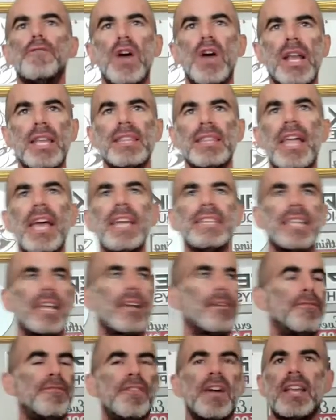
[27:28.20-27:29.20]
fucking legs like
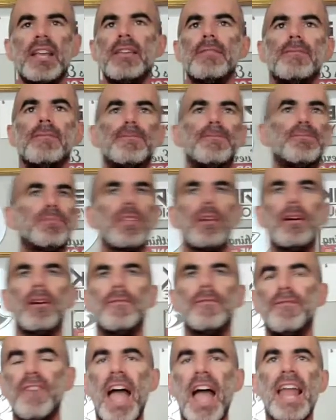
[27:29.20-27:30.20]
a fucking a
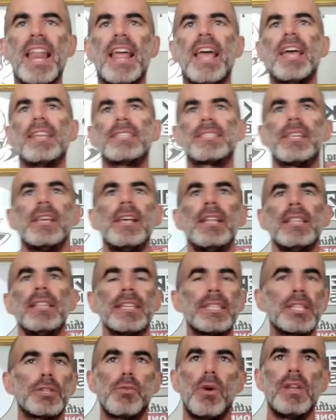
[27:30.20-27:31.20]
fat ass,
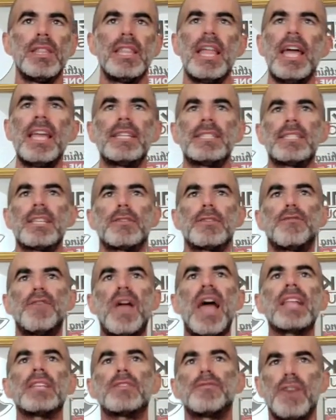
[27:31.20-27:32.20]
like this one leg is as
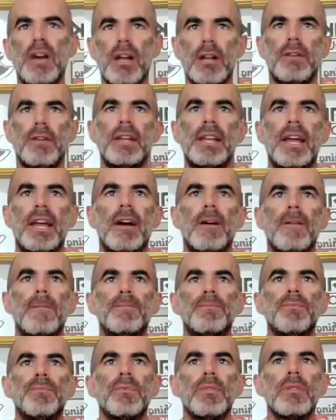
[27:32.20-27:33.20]
fat as fuck right now
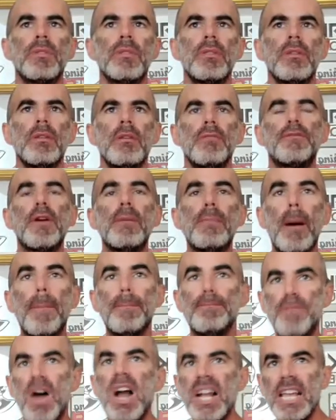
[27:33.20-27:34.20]
from
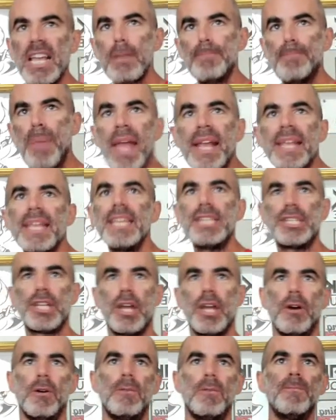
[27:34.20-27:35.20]
a fucking pinky
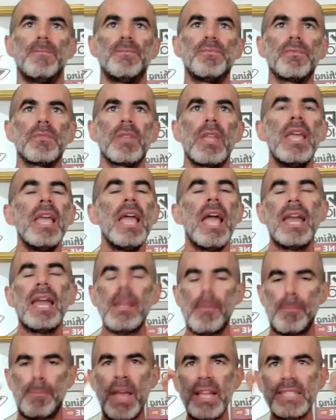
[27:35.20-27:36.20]
toe. And
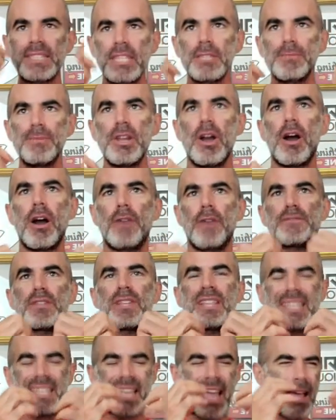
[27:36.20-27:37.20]
it pisses me off to
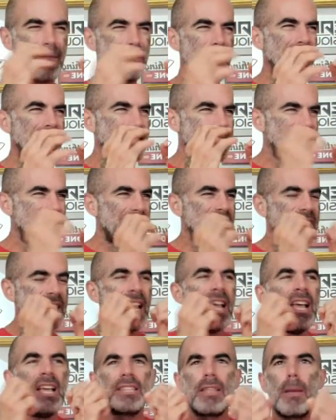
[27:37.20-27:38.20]
like to have that such
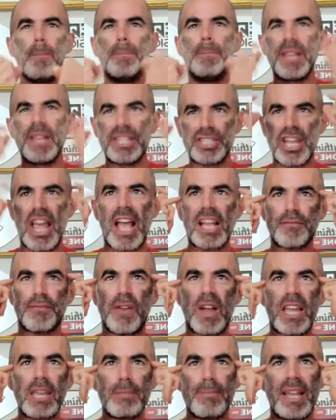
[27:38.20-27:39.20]
the bitch ass
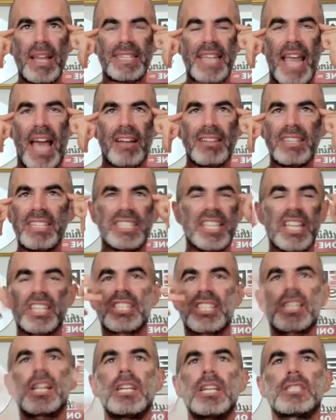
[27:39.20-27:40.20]
fucking mentalities
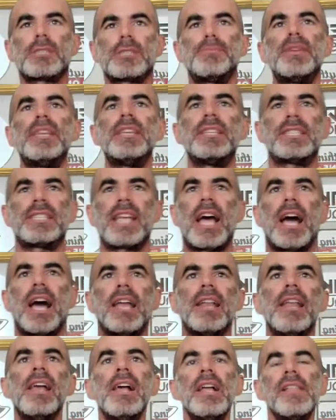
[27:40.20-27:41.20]
disgust me
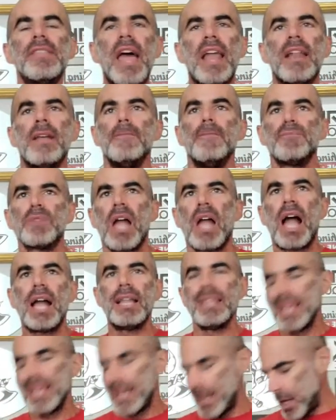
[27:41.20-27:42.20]
inside that I
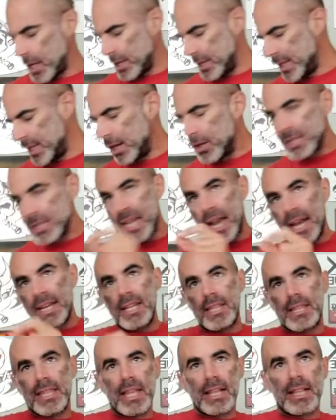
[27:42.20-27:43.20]
let a little
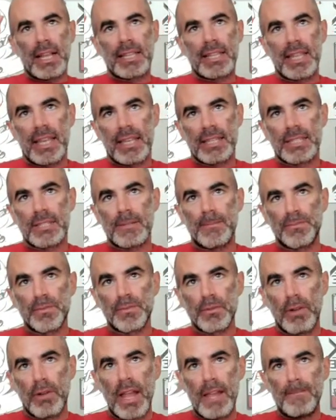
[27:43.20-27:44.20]
tiny thing like this,
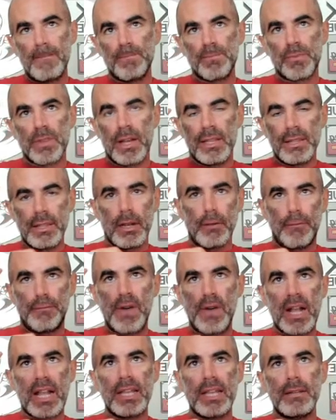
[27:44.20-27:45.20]
right? A little
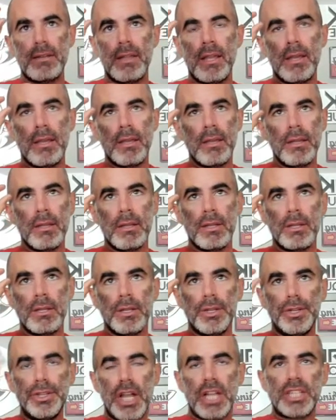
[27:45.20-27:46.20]
fucking
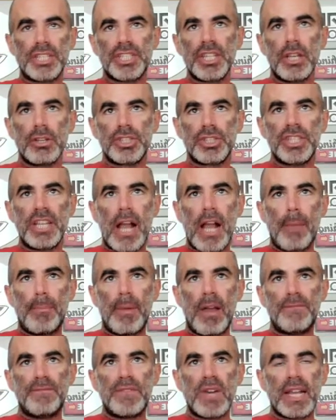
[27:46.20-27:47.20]
nutshell shit out
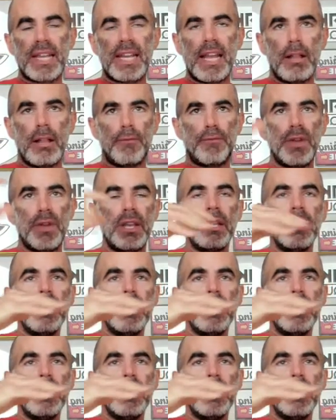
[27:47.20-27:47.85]
by a fucking elephant